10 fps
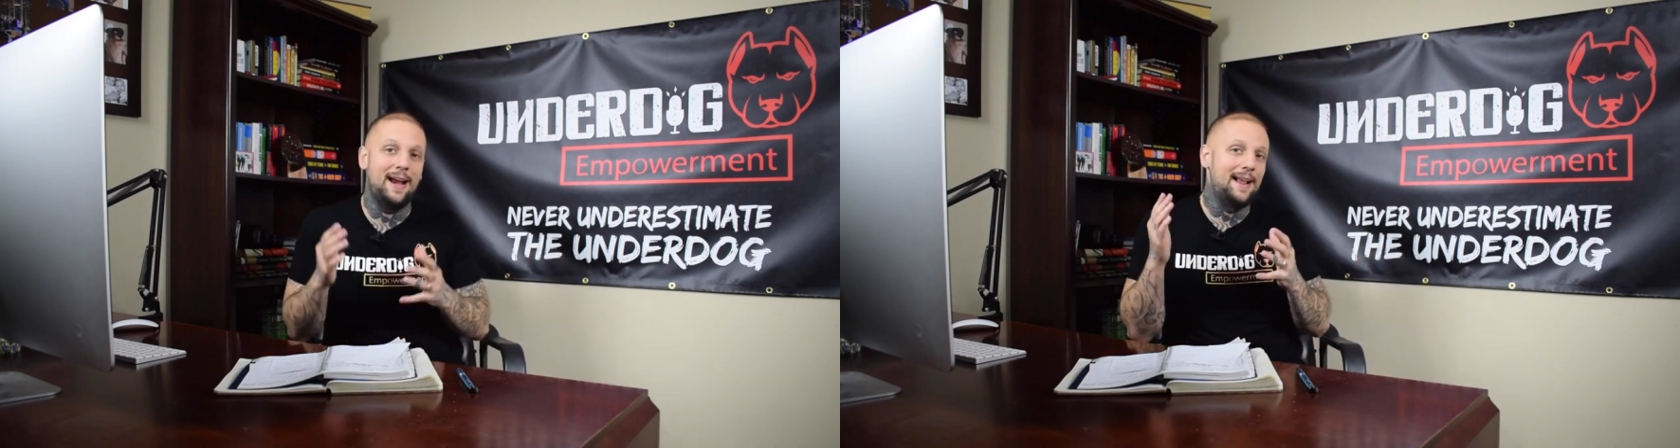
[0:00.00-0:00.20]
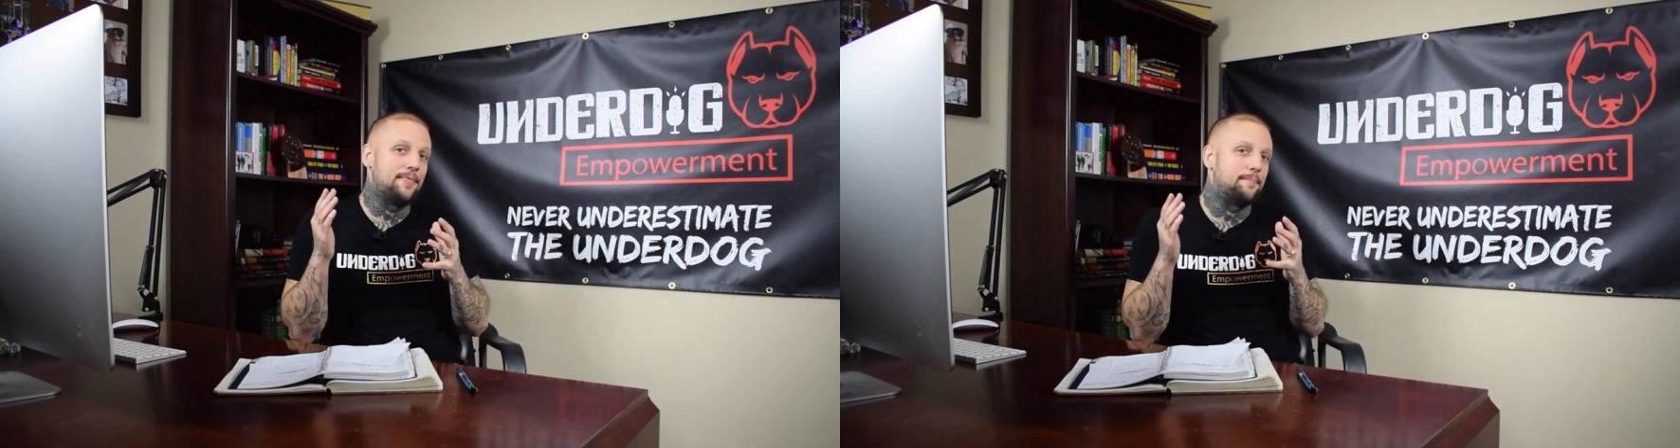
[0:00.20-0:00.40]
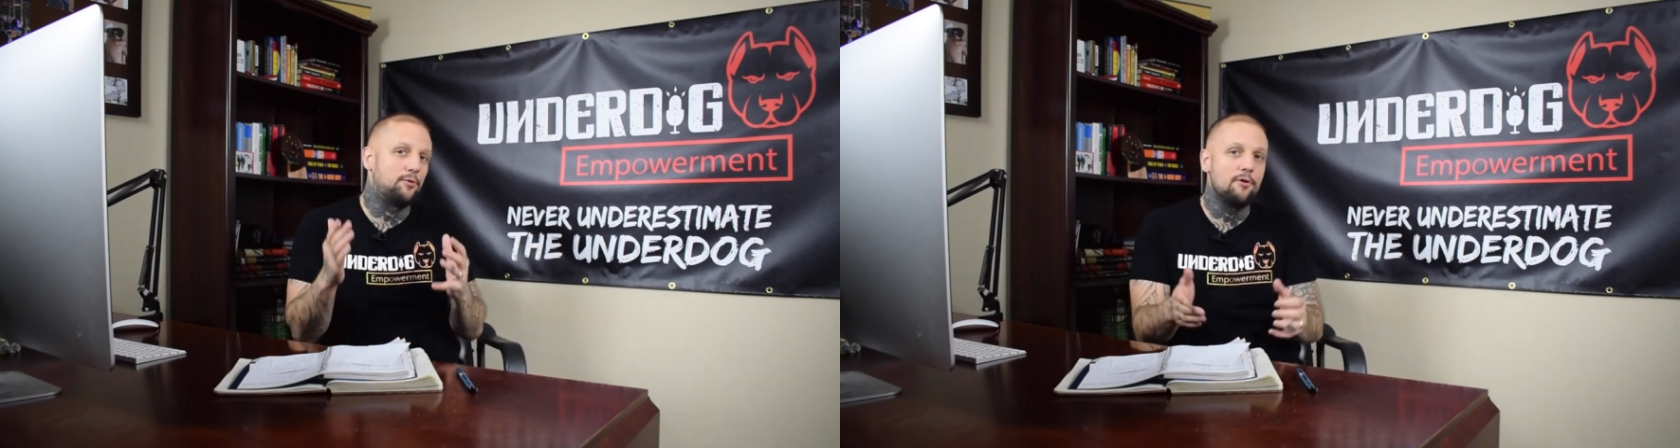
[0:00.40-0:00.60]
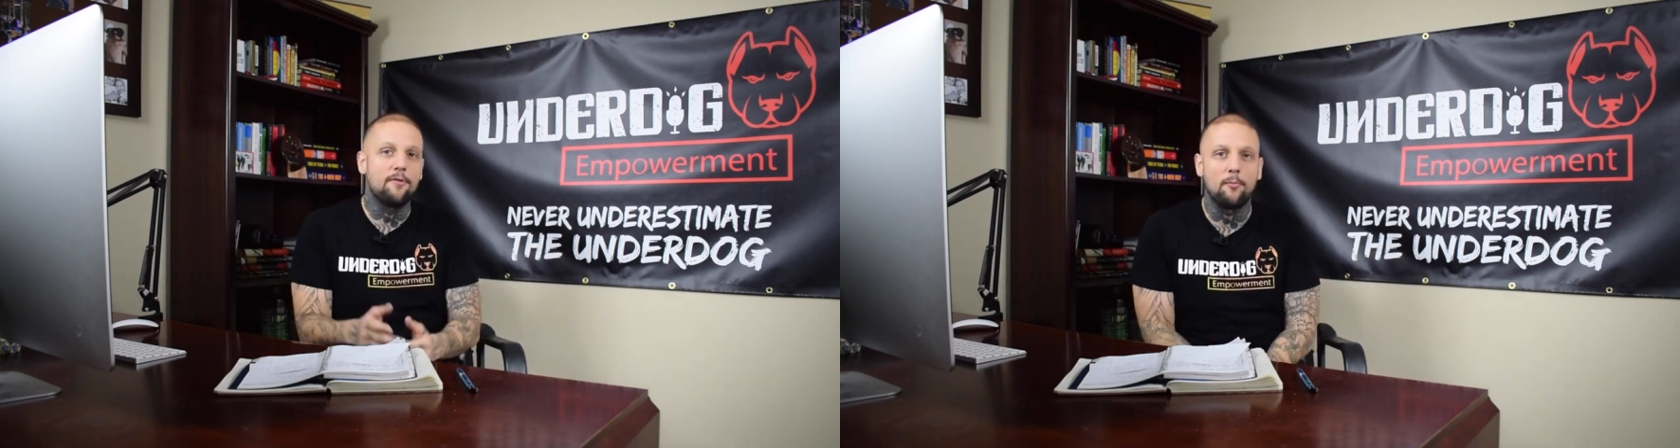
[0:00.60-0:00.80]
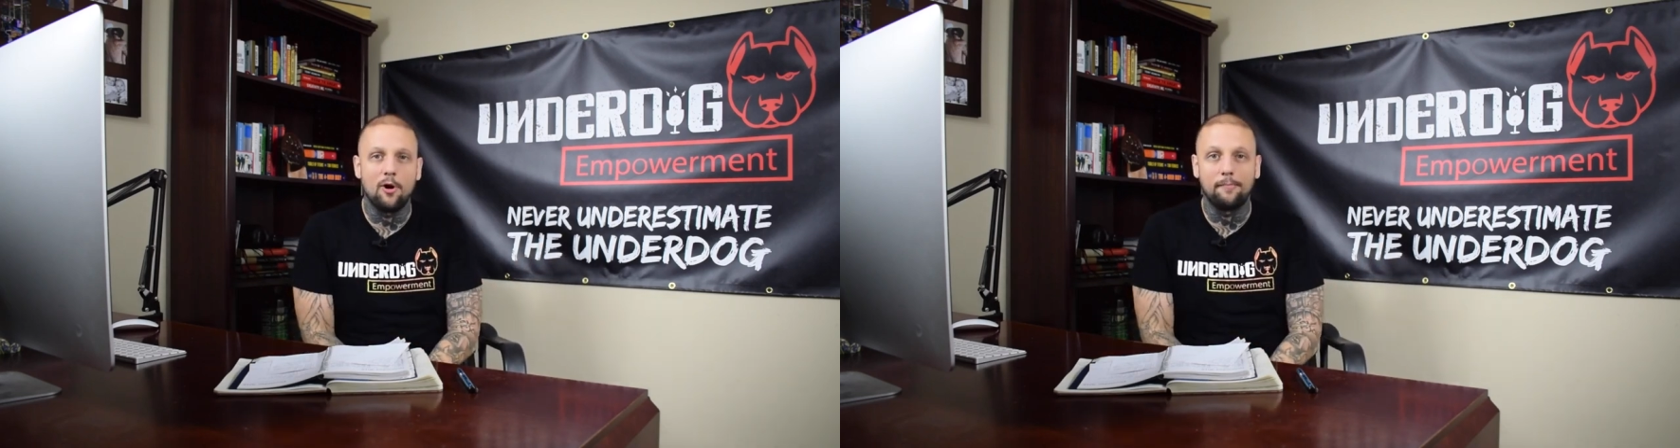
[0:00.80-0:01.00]
and the prove
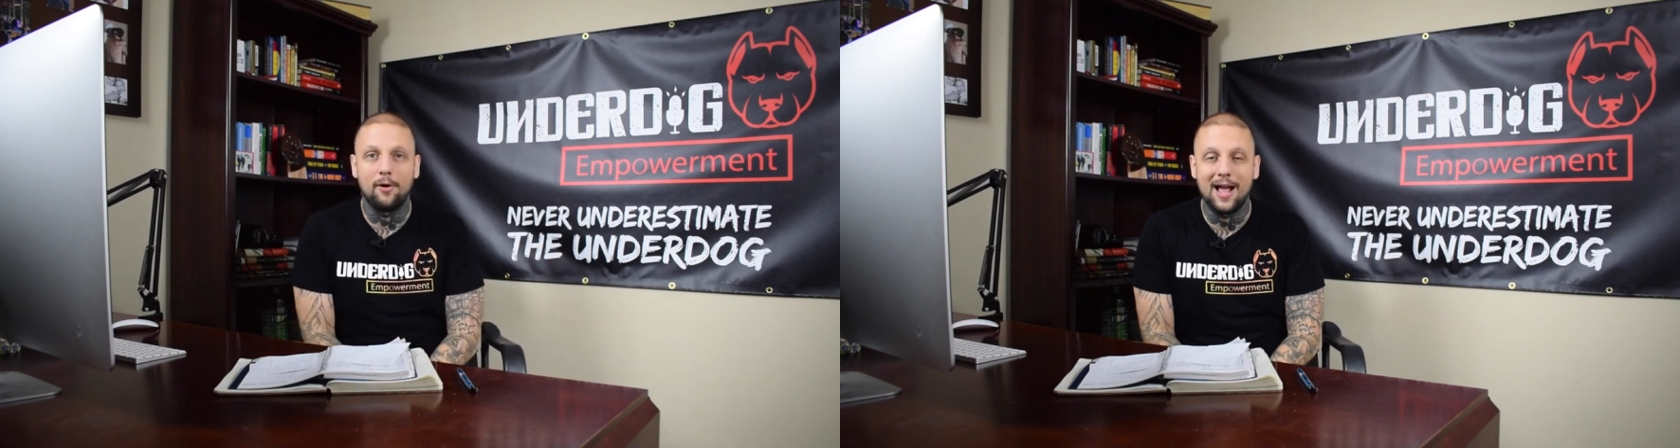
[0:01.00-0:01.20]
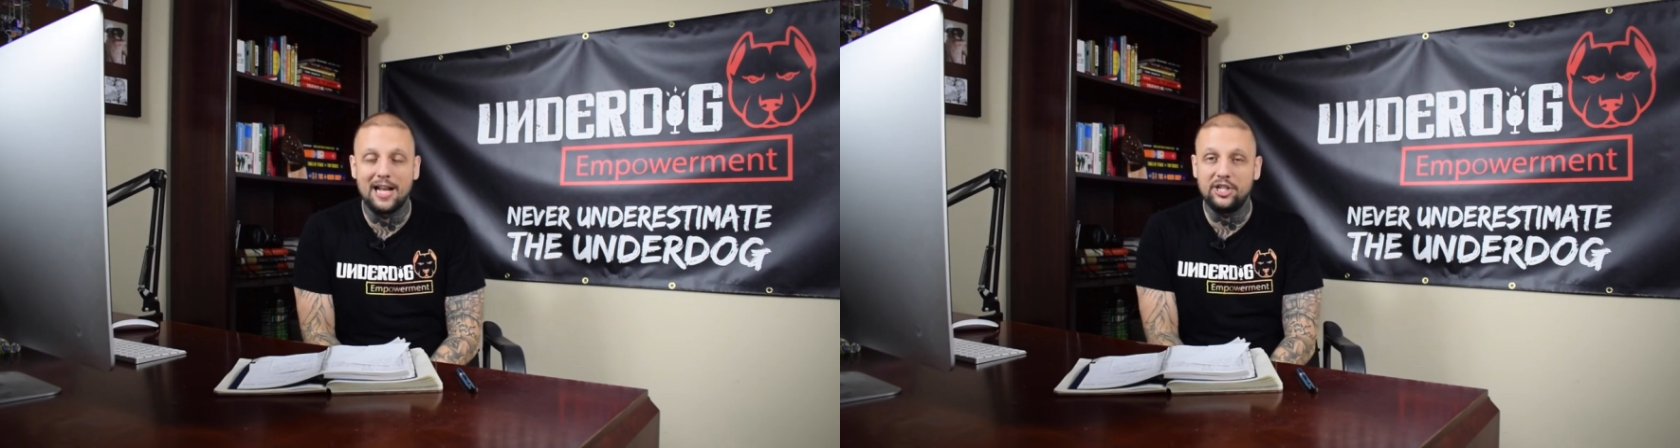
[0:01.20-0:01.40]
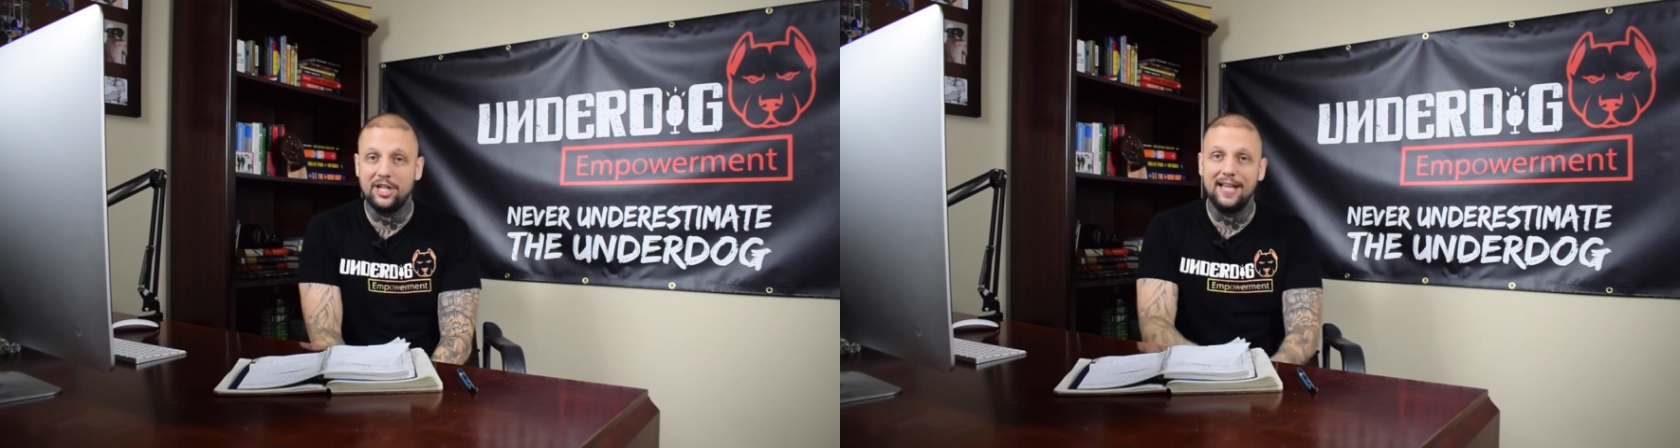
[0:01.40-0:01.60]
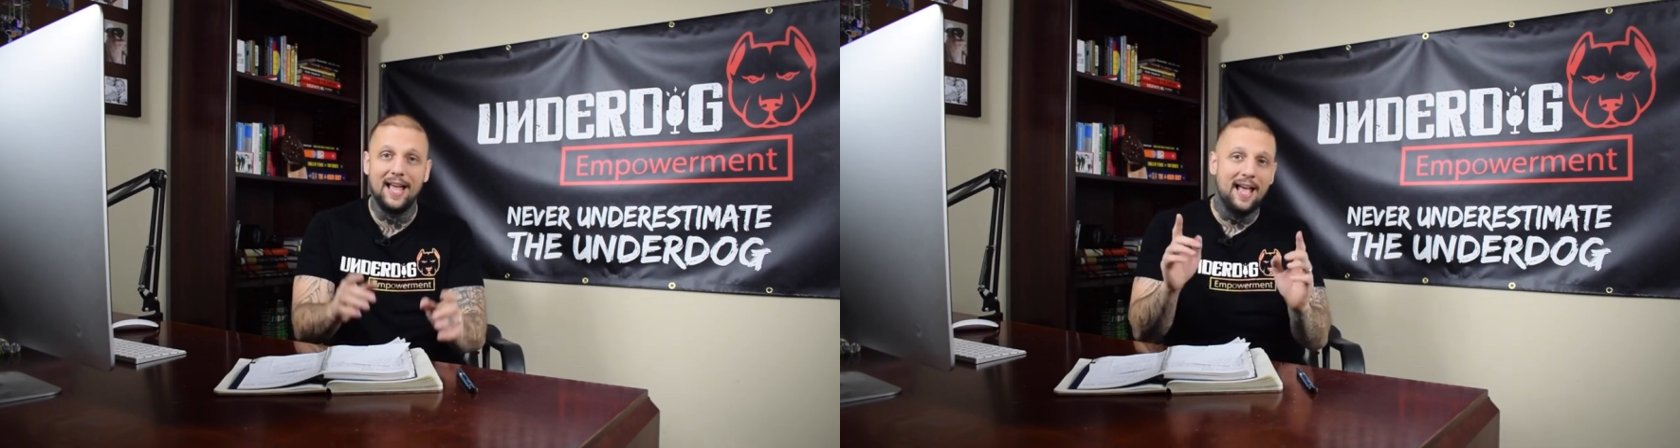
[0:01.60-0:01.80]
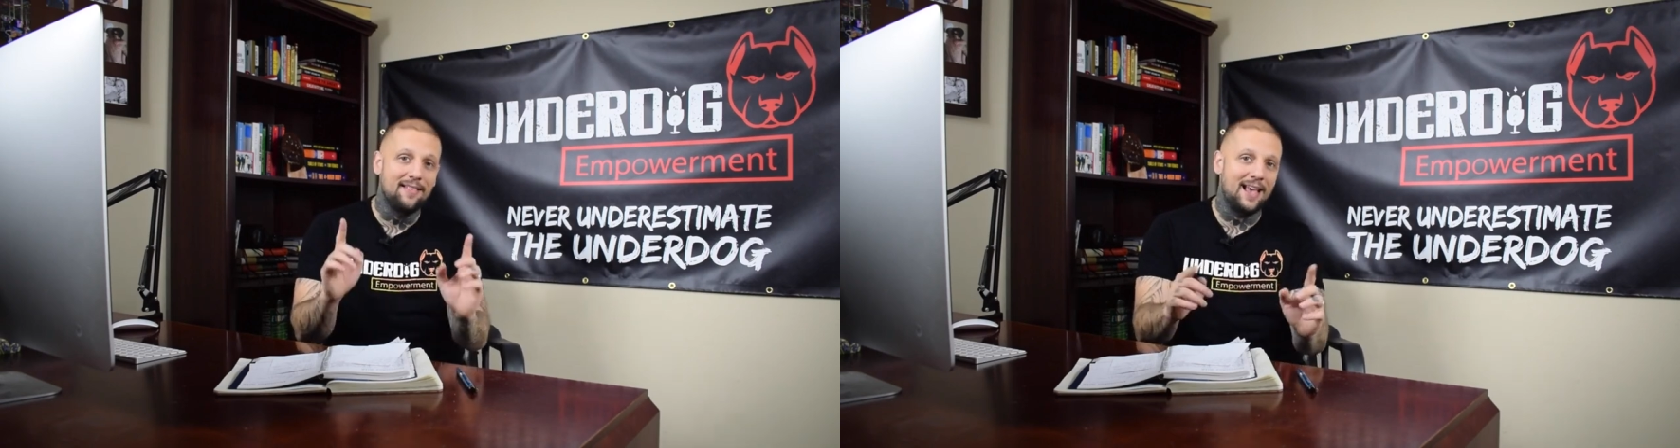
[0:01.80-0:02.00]
them Wrong Prodigy,